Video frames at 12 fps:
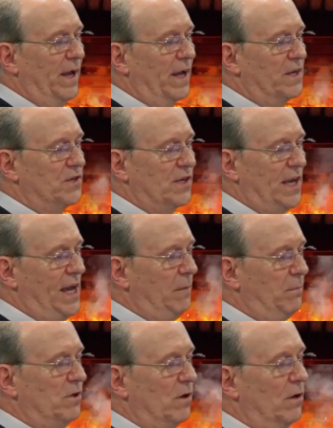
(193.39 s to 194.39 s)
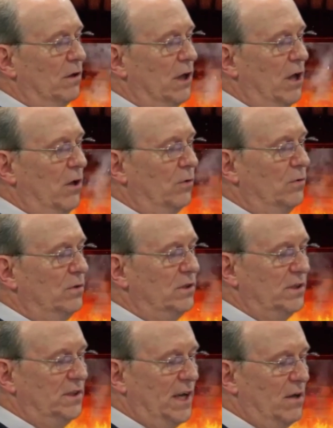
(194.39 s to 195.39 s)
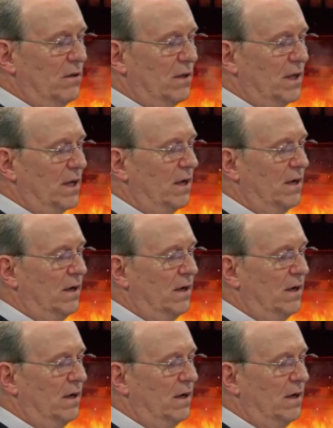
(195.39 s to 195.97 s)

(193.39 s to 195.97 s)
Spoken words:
escaped alone to tell thee."